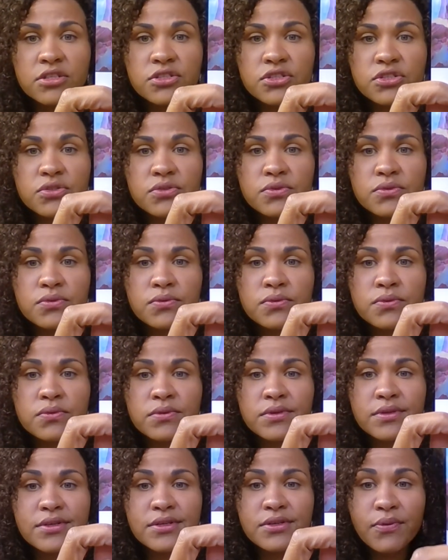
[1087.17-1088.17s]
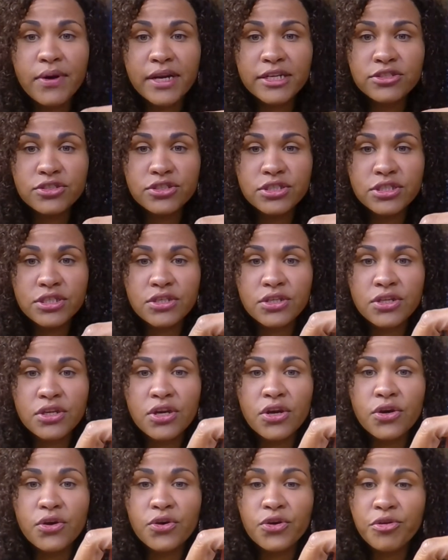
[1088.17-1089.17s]
to question
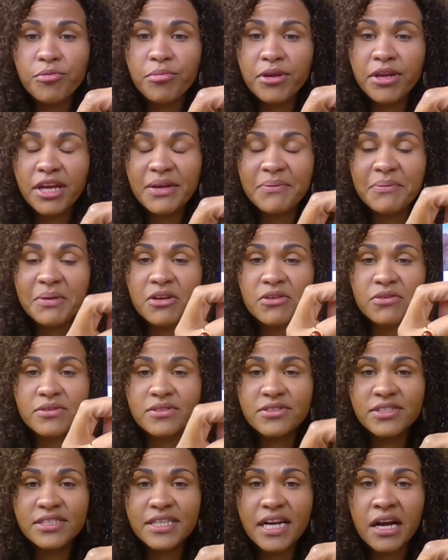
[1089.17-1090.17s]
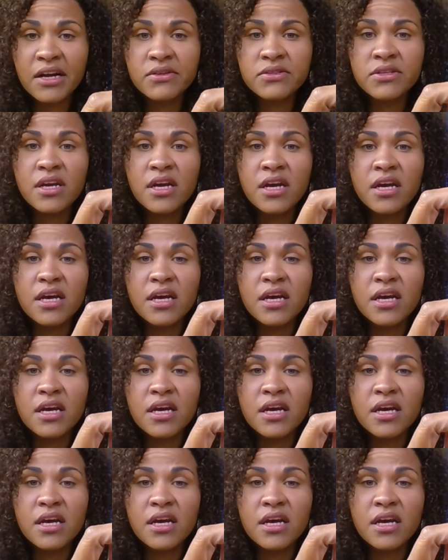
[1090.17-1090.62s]
who you're becoming or doubt.